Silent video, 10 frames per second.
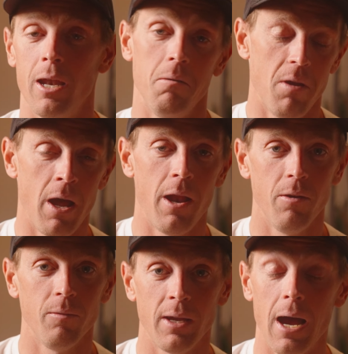And,
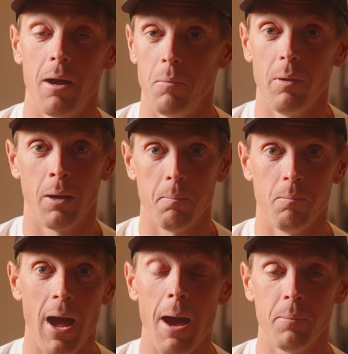and yeah, I'm, I'm
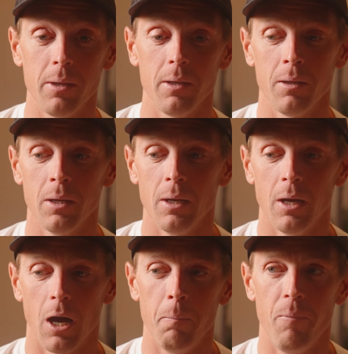happy
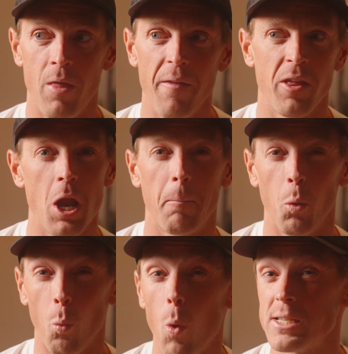uh, that the number
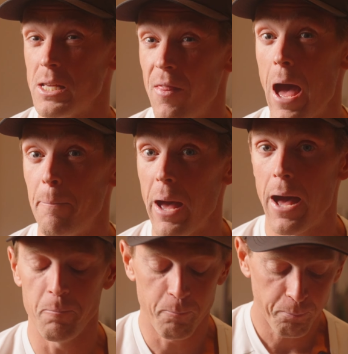wasn't that
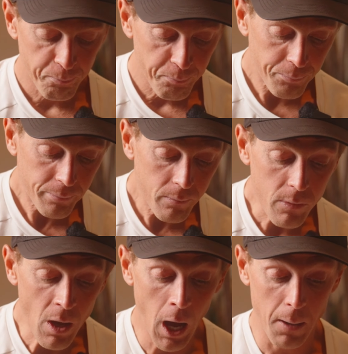bad.
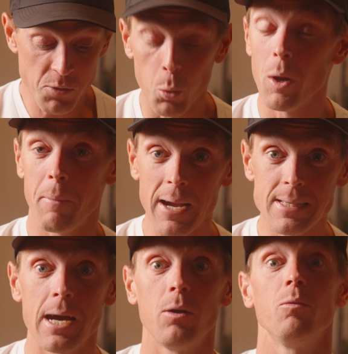Um, so went back
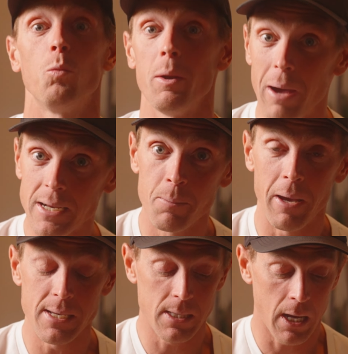down, went back to
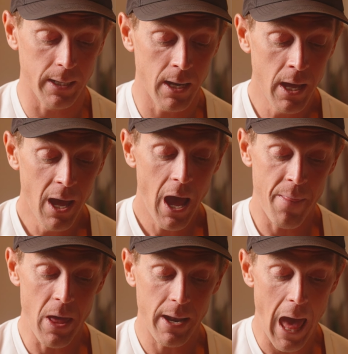baseline,
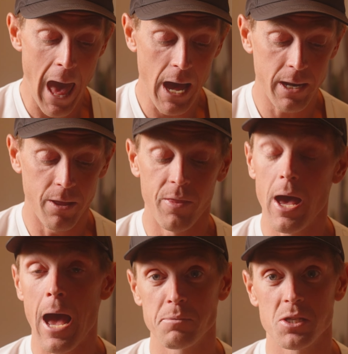and then added
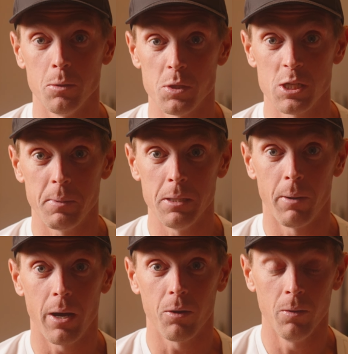the absolute speed
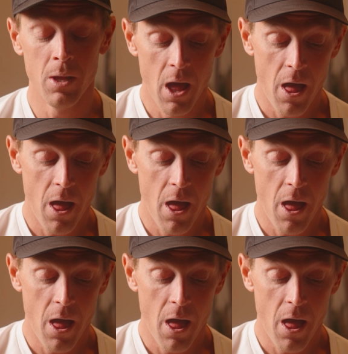bottle.